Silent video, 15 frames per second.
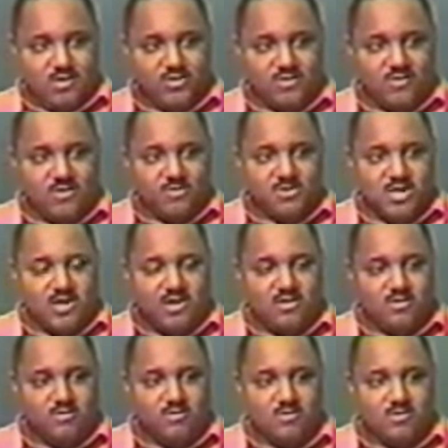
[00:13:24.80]
You see what I'm
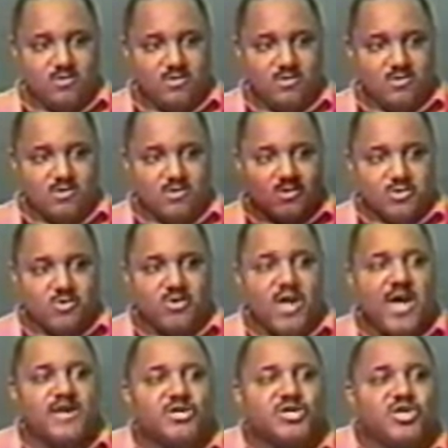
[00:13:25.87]
saying? So
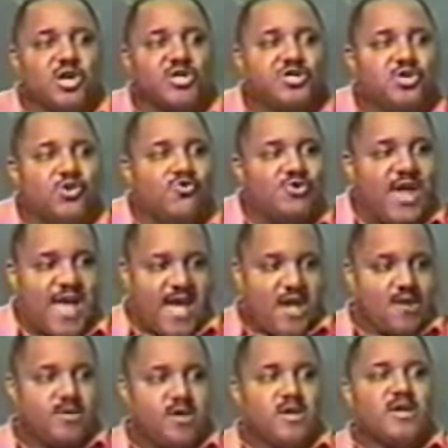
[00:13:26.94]
they had to shut you
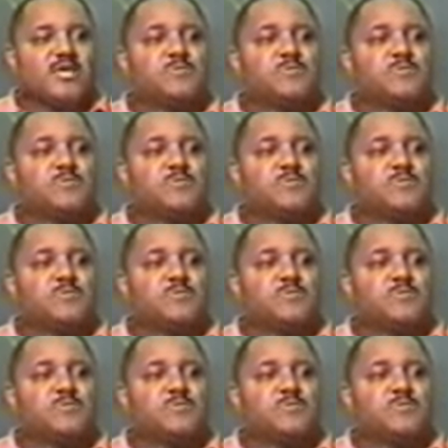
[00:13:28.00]
down